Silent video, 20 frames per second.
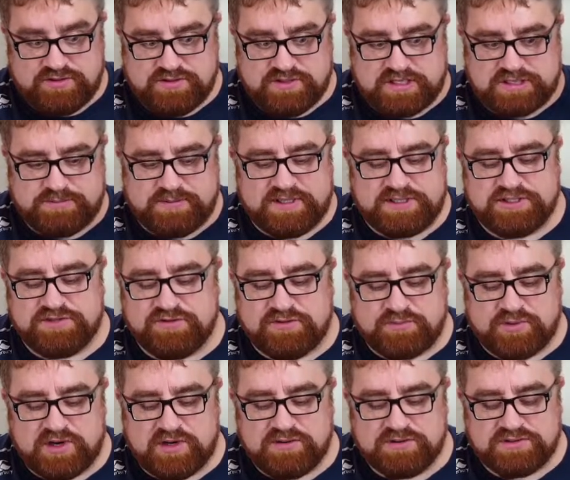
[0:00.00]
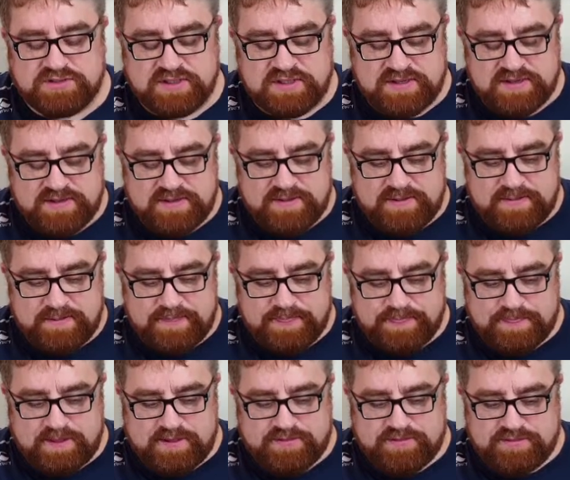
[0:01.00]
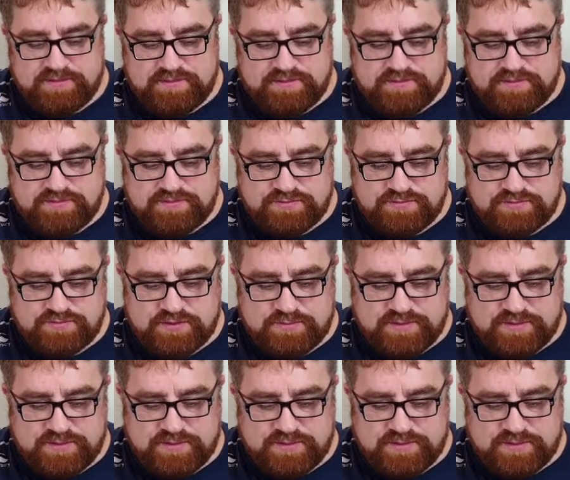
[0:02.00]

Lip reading: explanation of the pros, that the